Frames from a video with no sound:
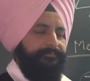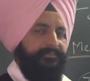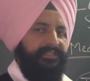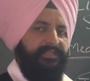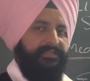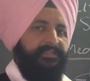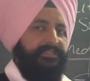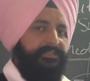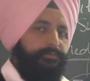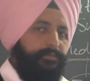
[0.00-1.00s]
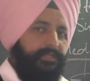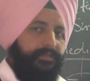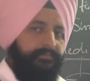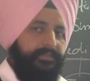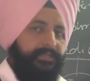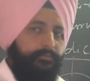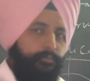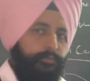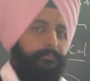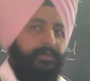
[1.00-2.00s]
then he should having a
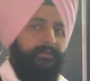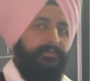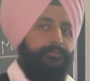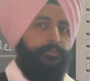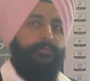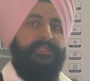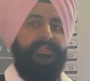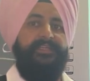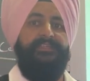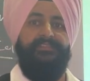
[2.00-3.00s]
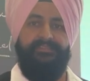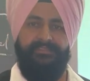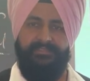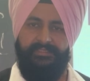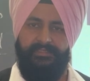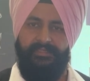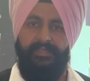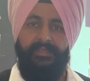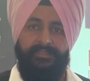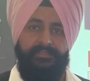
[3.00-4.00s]
good power to take a decision.
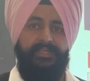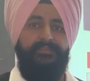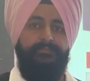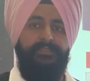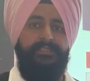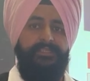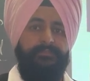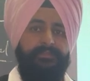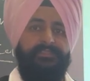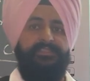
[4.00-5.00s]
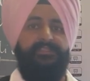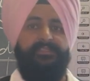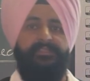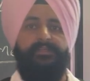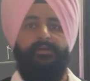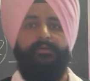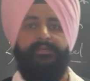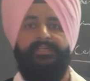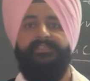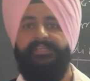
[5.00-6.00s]
That means immediately how
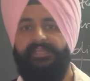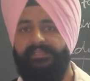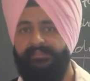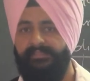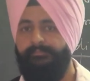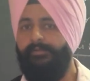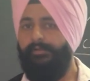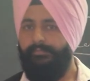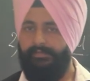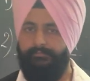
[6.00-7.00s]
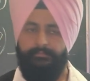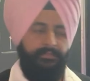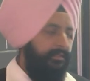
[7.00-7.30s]
can tackle the problem.